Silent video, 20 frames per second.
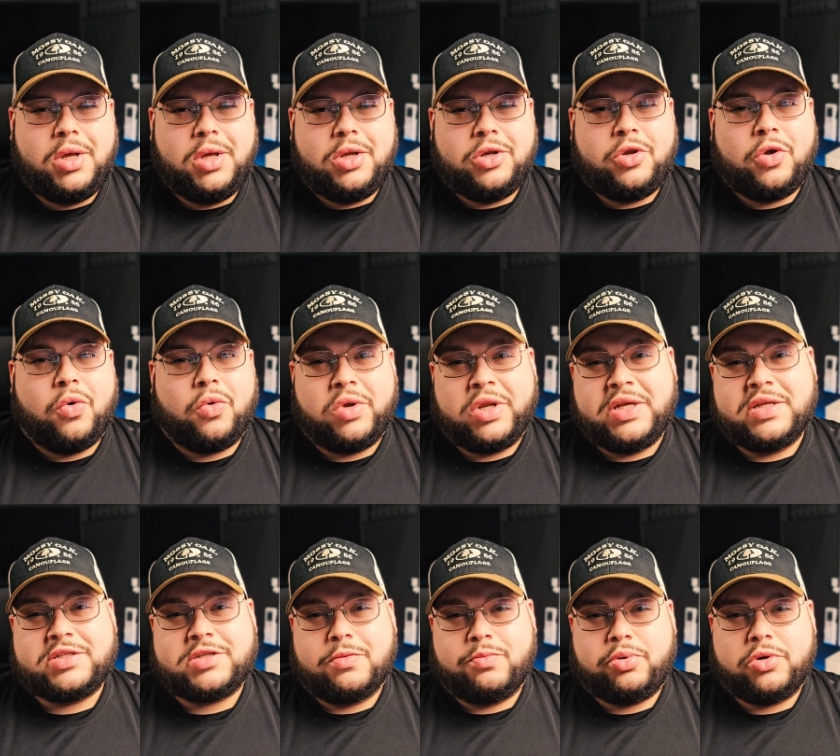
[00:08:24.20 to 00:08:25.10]
don't
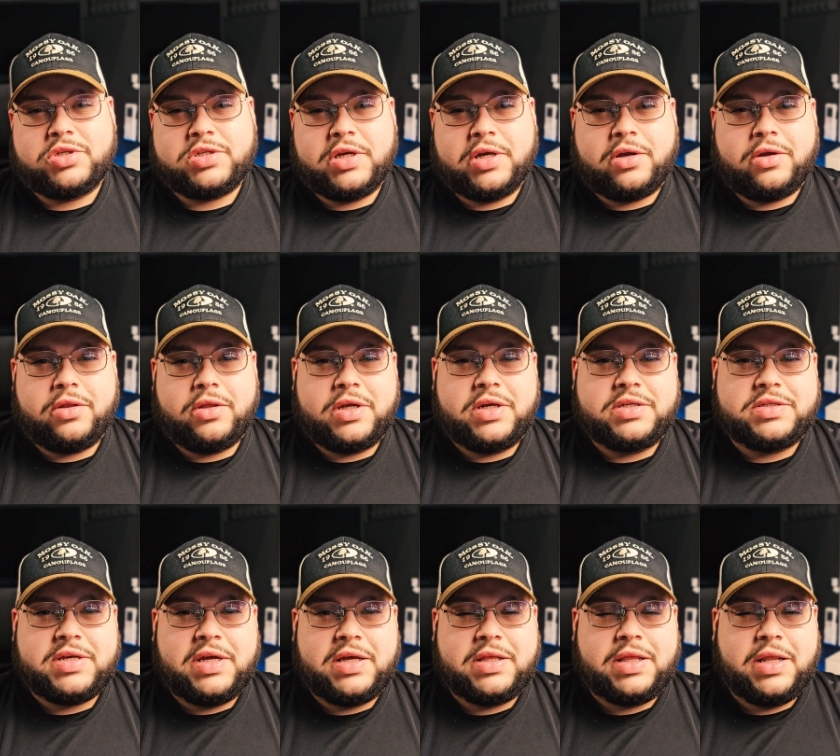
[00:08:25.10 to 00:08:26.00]
need to particularly
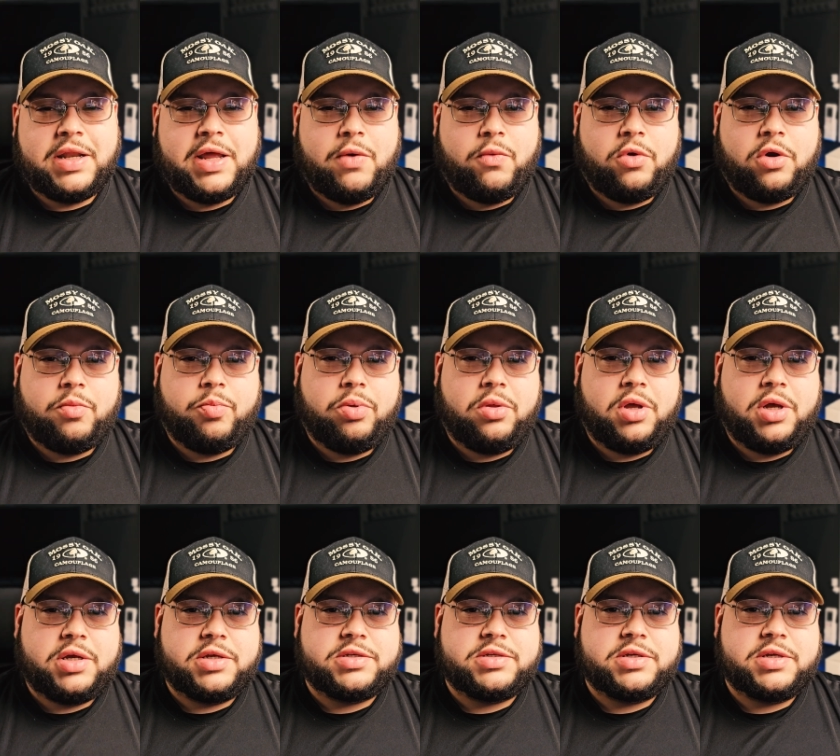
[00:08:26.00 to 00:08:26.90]
take the Network
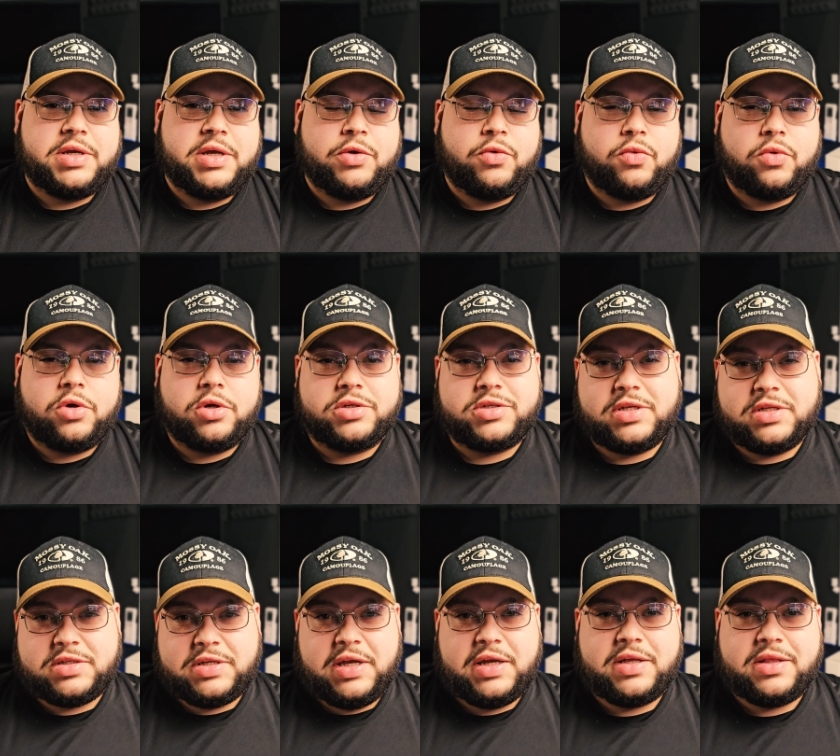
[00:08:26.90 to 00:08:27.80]
Plus in order to
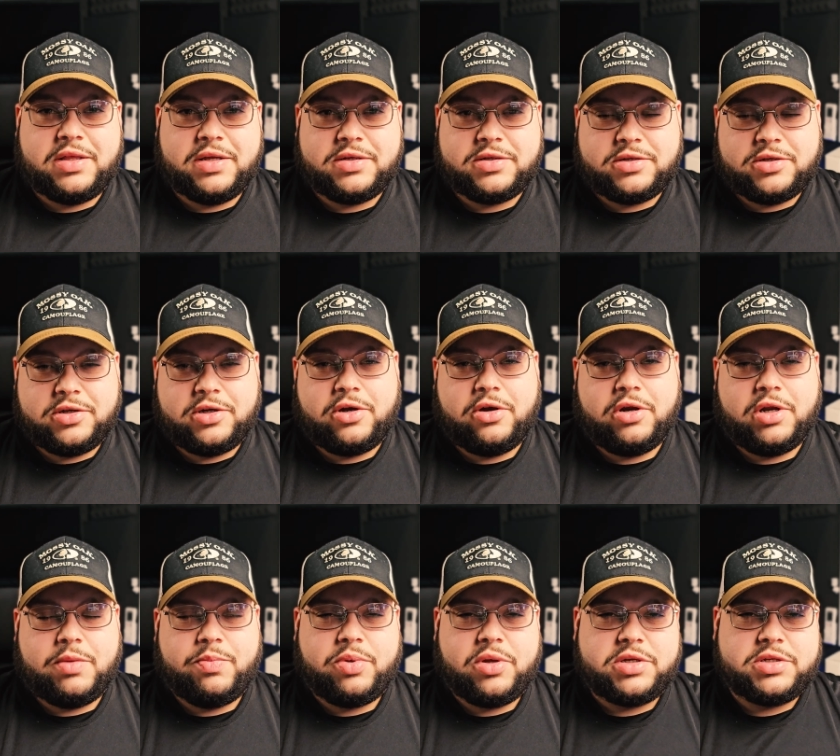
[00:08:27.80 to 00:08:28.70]
take this
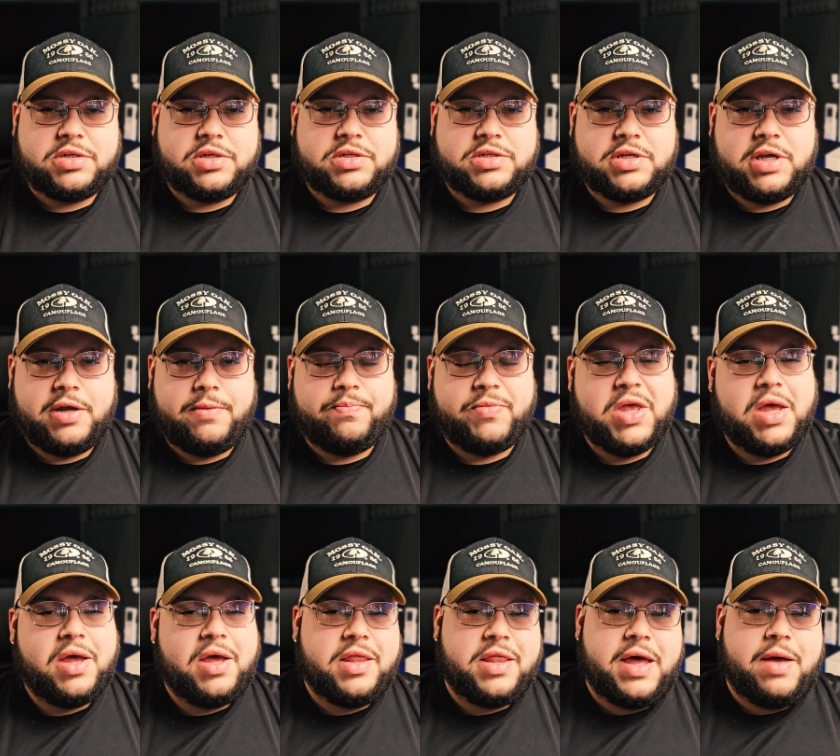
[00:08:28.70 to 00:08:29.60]
Security Plus exam.
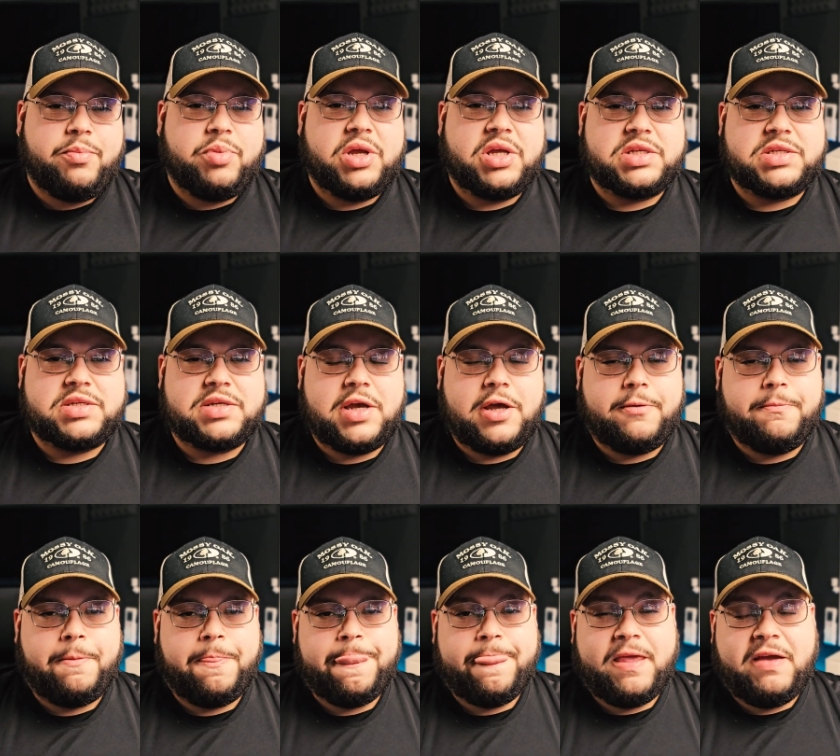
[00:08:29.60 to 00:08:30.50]
That being said,
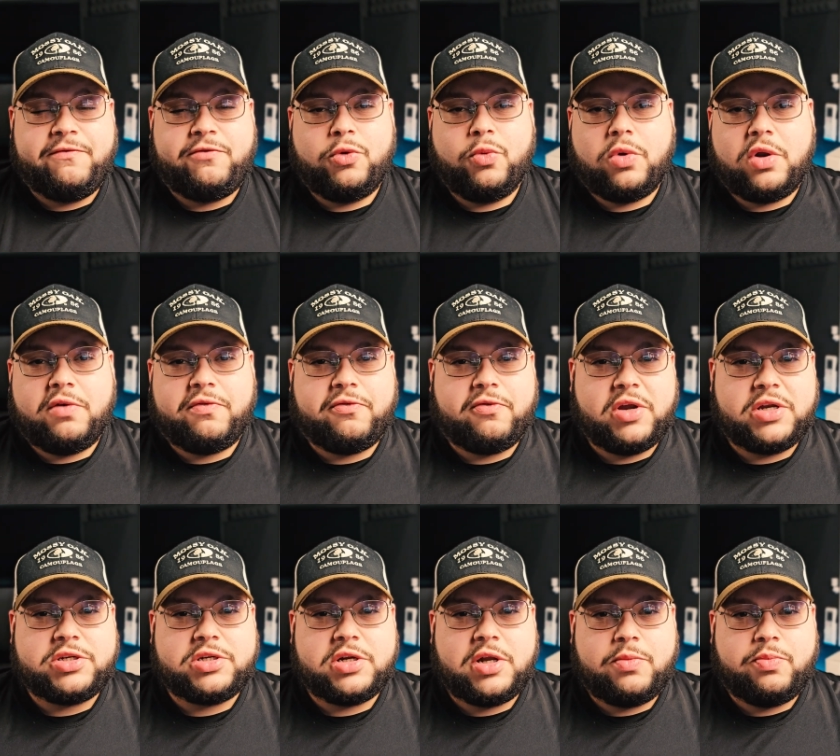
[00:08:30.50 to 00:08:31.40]
if you want to
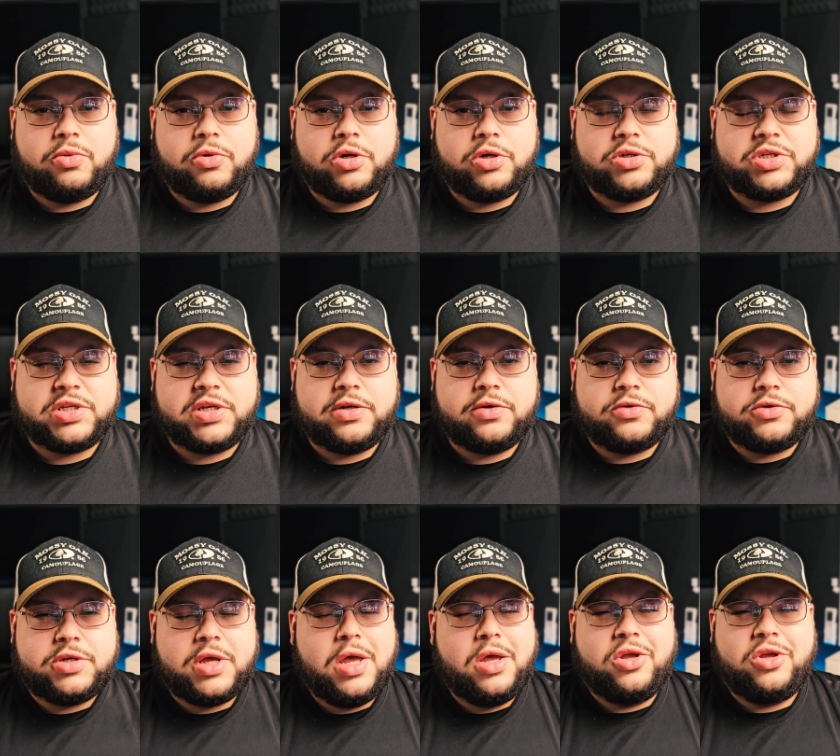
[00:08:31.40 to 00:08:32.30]
freshen up on your
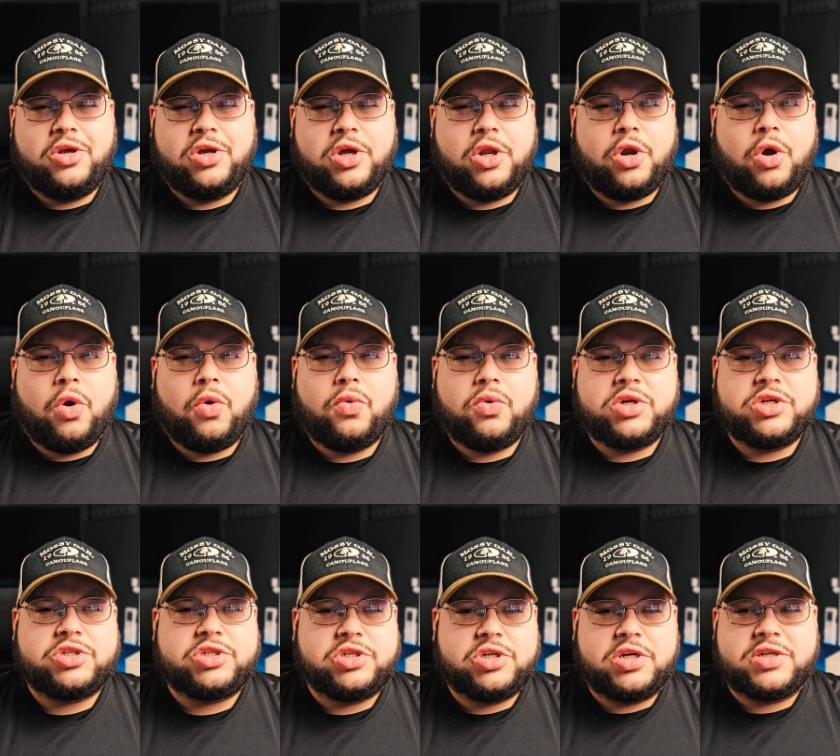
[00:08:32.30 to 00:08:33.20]
skills, you can
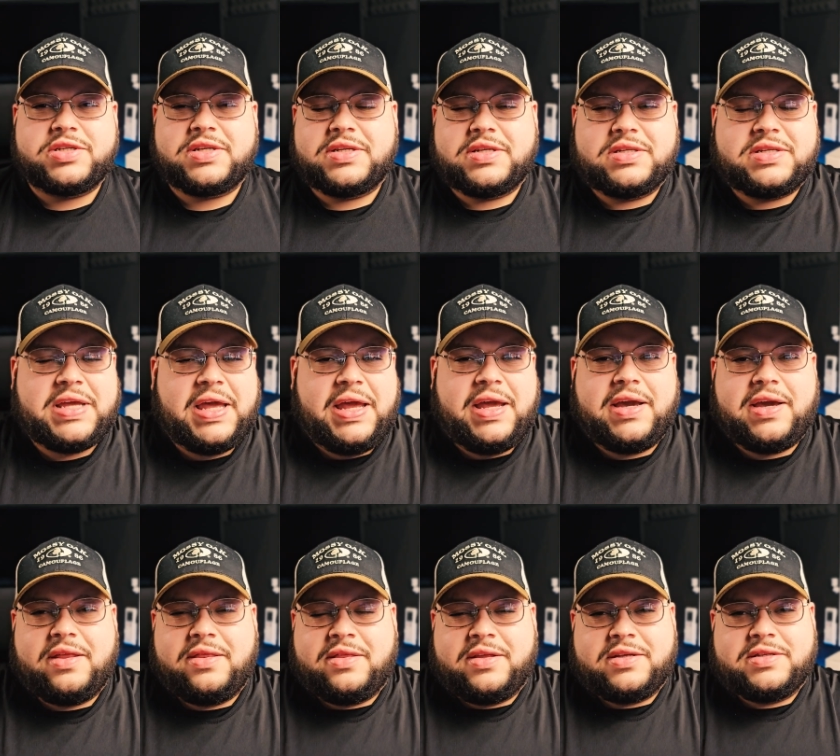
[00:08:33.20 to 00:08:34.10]
always just
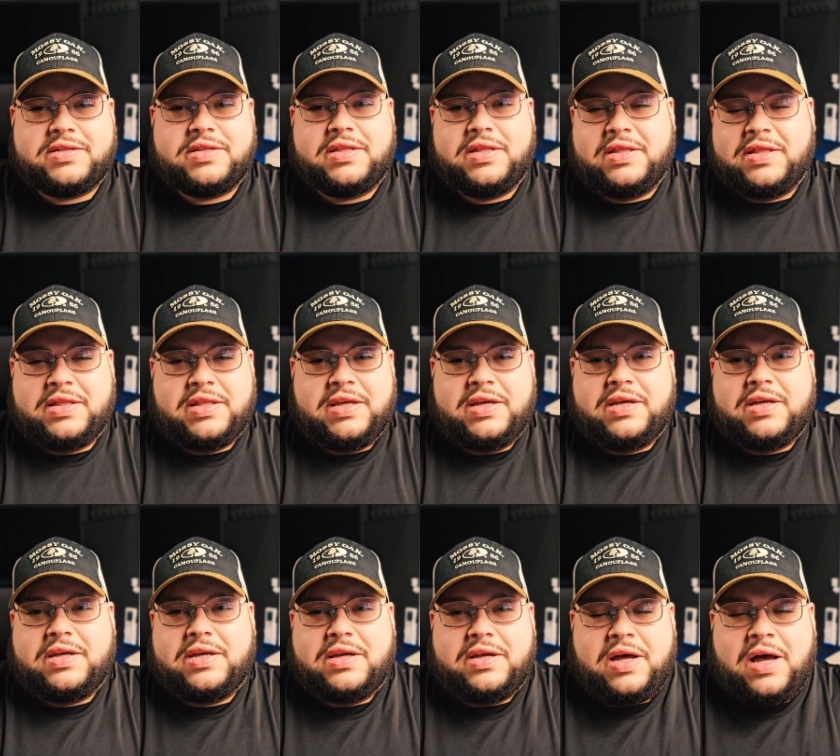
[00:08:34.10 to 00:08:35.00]
take the
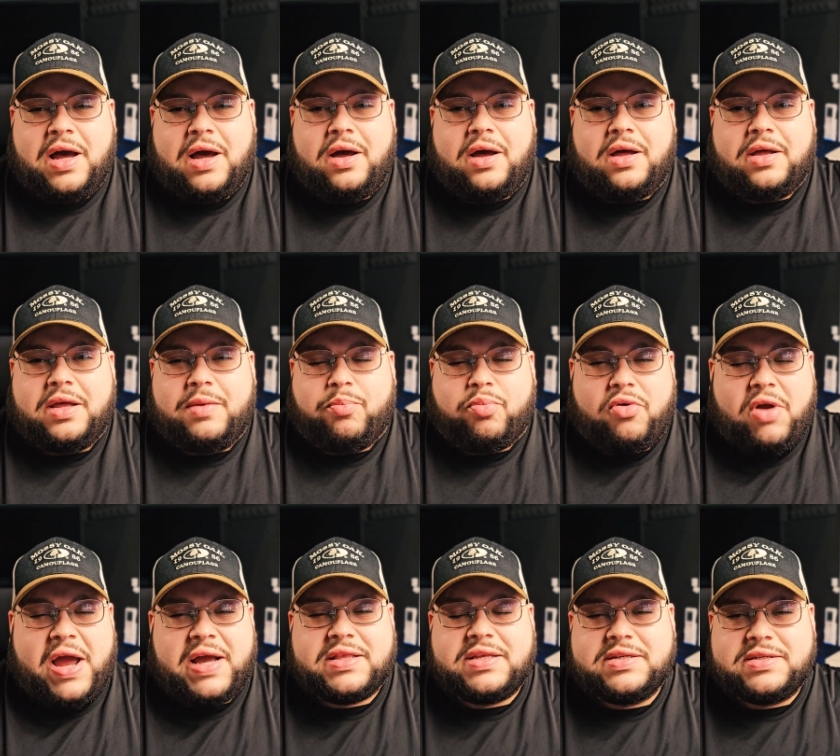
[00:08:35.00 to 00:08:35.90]
the uh,
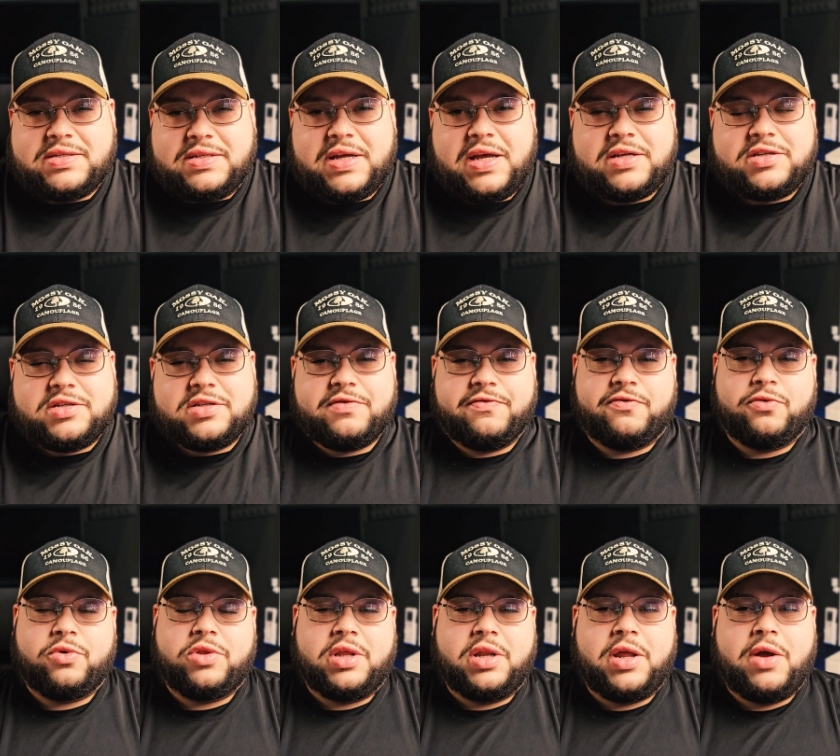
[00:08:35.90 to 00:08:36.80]
practice test
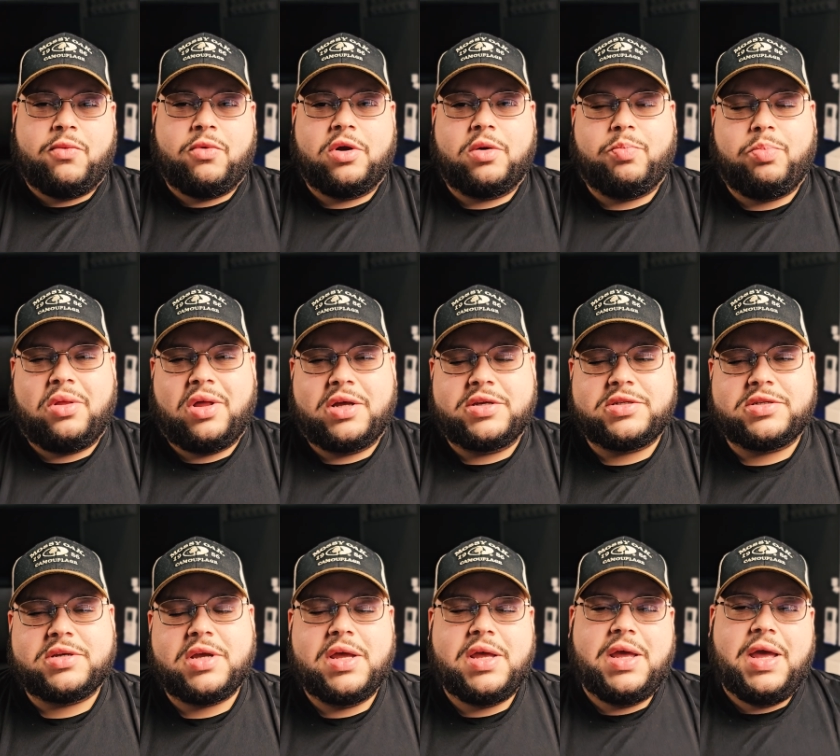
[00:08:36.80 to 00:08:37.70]
for the Network
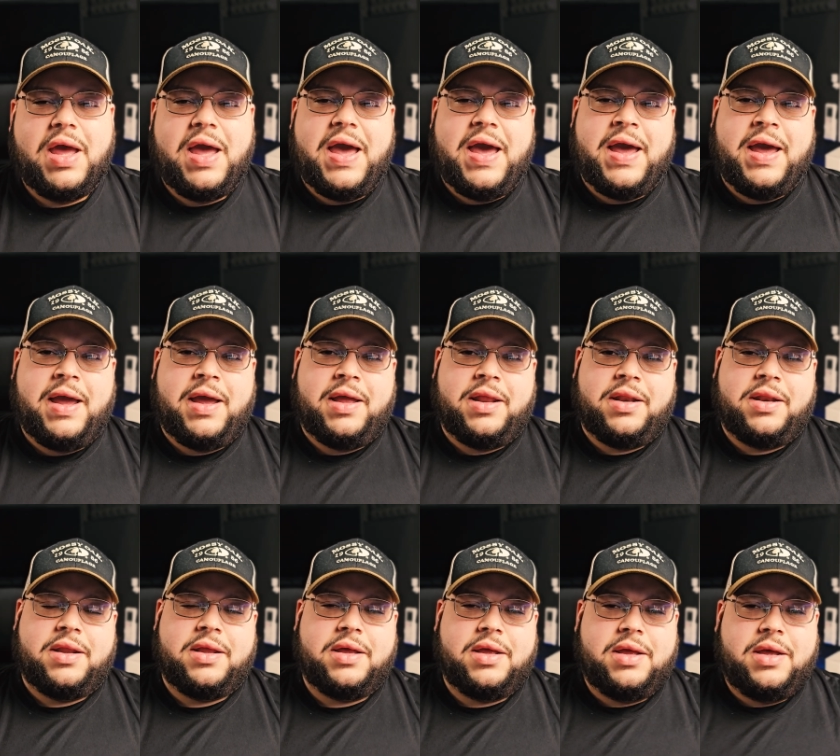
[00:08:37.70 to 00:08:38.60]
Plus and